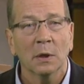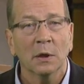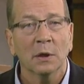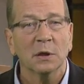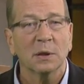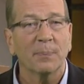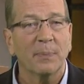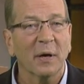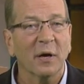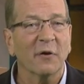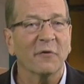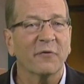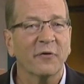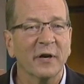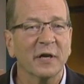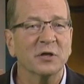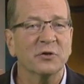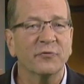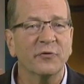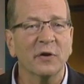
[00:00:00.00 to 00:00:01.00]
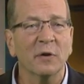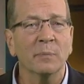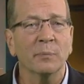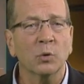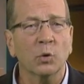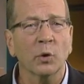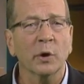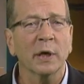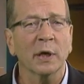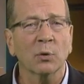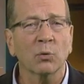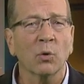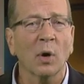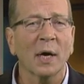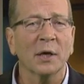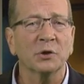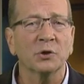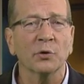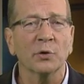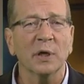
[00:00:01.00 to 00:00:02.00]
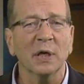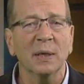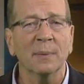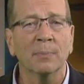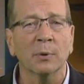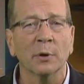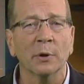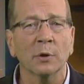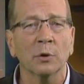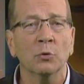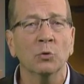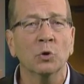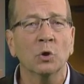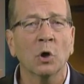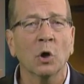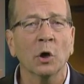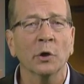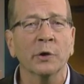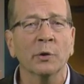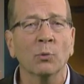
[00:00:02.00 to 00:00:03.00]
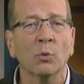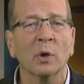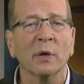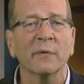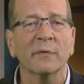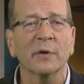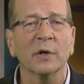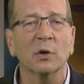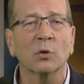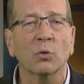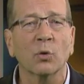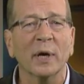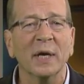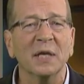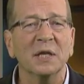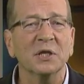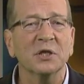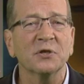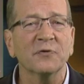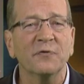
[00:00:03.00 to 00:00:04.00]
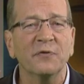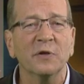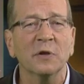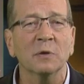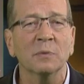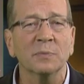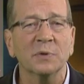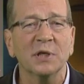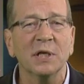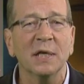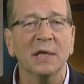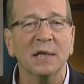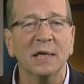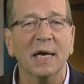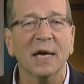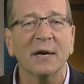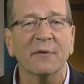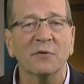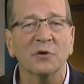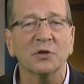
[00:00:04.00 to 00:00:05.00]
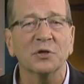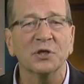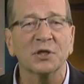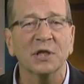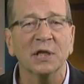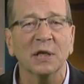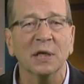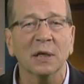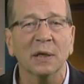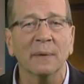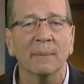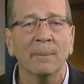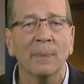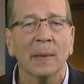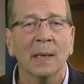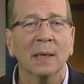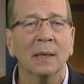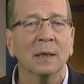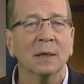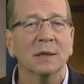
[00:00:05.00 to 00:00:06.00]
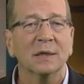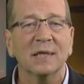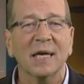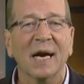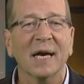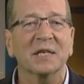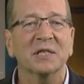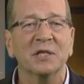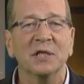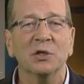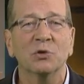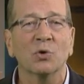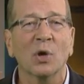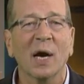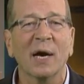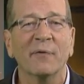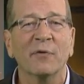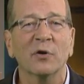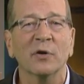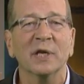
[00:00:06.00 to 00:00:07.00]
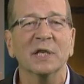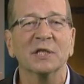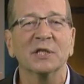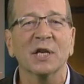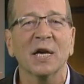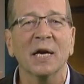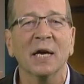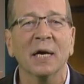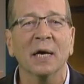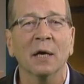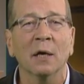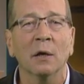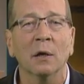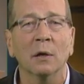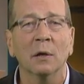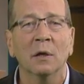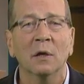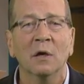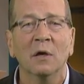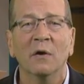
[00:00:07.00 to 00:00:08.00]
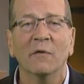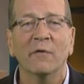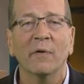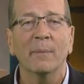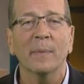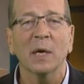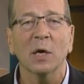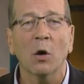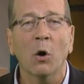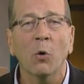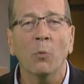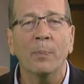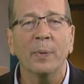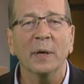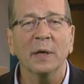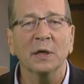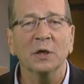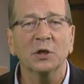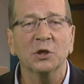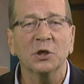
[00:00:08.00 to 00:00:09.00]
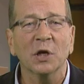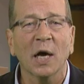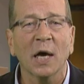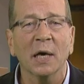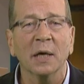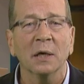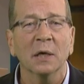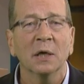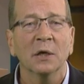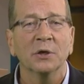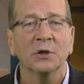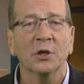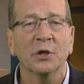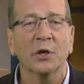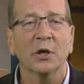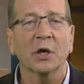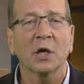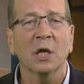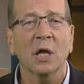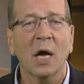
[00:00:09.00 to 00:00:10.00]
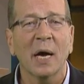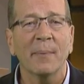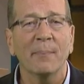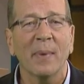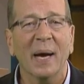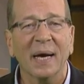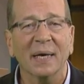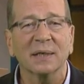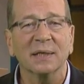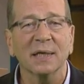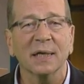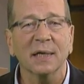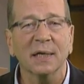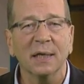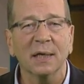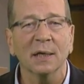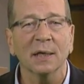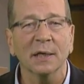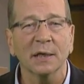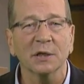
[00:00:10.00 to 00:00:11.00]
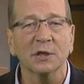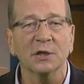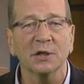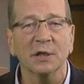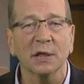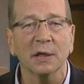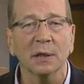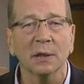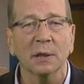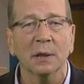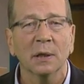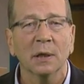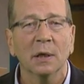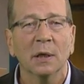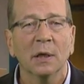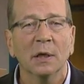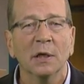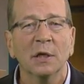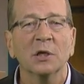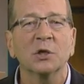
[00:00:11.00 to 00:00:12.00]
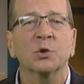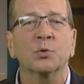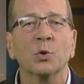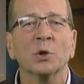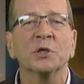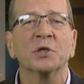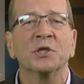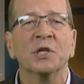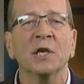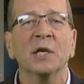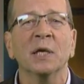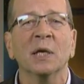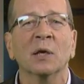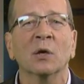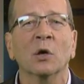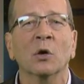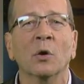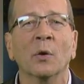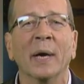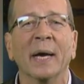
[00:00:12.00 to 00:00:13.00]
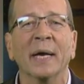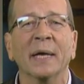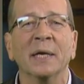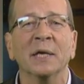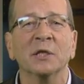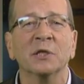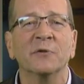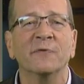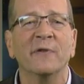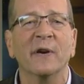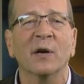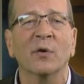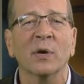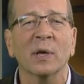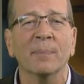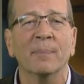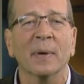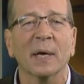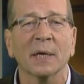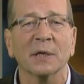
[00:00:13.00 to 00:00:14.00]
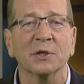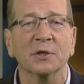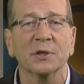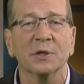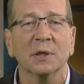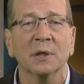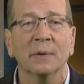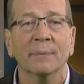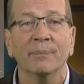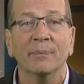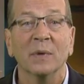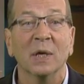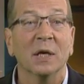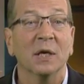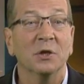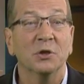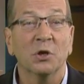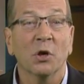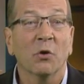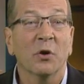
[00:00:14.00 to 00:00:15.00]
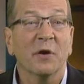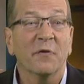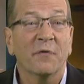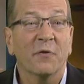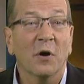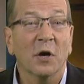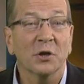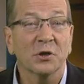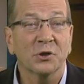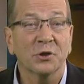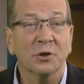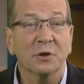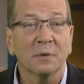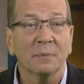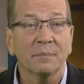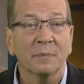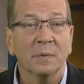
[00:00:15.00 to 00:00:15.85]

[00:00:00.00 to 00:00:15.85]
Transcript: To paraphrase film critic Roger Ebert, who called it one of the greatest films he'd ever seen, Taxi Driver is a hell, from the opening shot to the climactic killing scene. This was De Niro at his very best. And Jodie Foster,